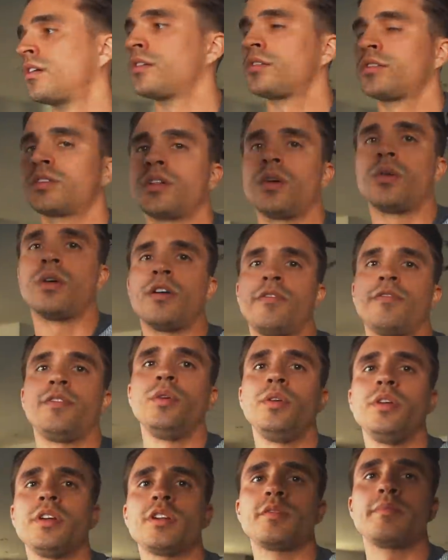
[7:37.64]
so, a
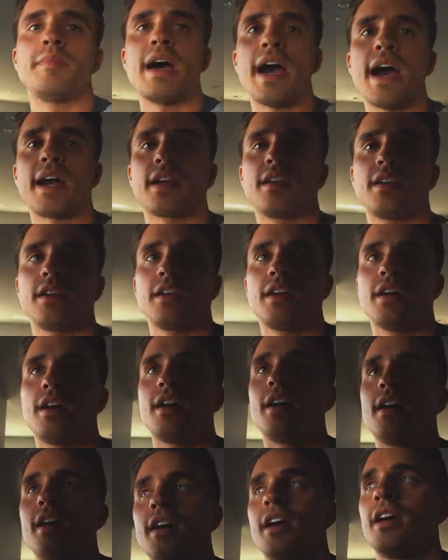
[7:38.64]
few years back,
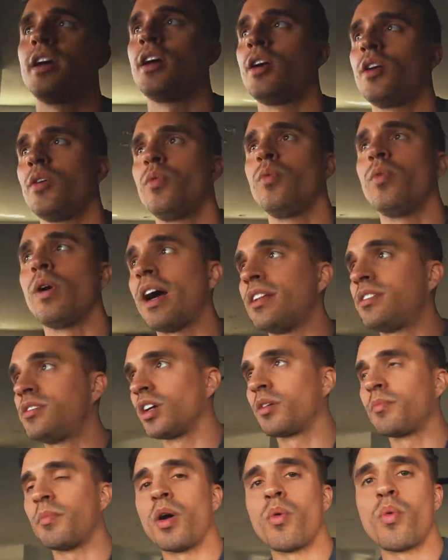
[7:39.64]
uh, I
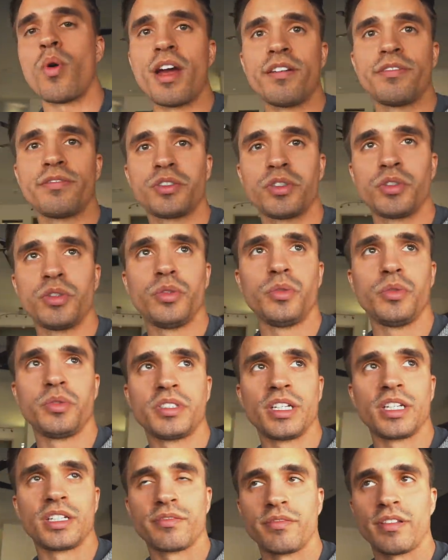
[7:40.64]
took my wife to
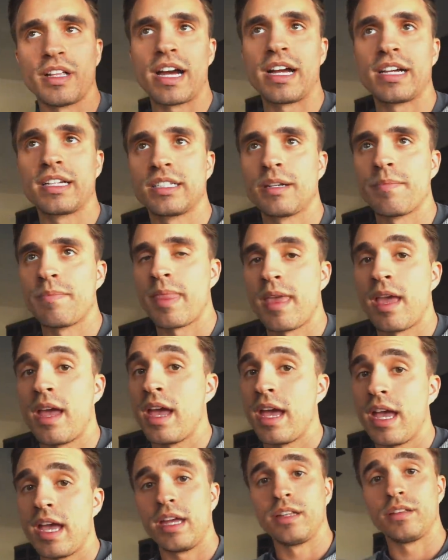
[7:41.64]
Six Flags.
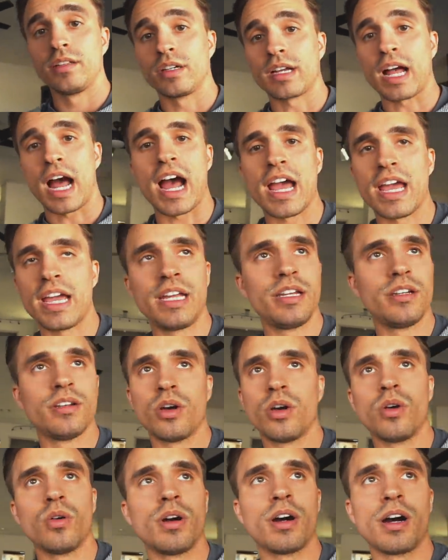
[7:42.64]
And look, I ain't
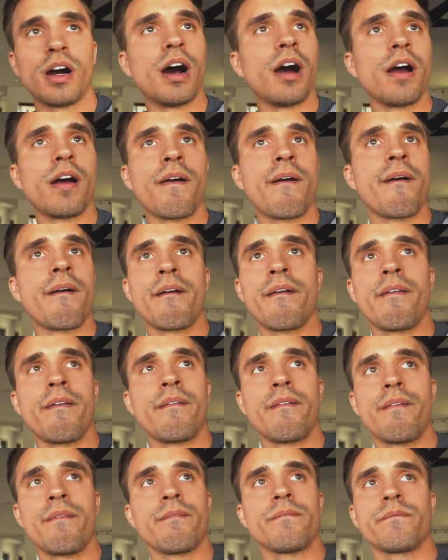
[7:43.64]
no. Uh,
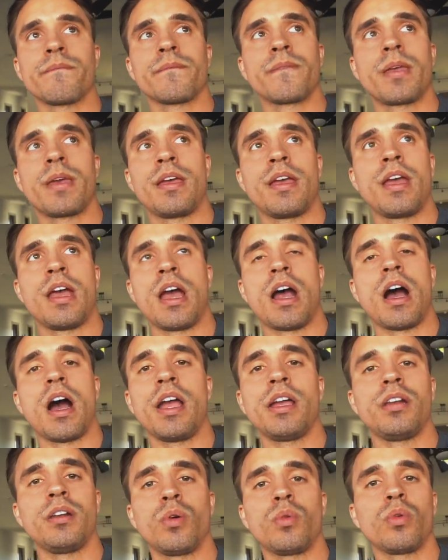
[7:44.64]

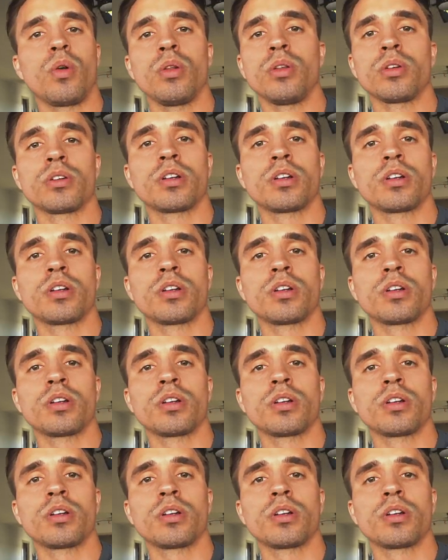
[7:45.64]
I ain't no roller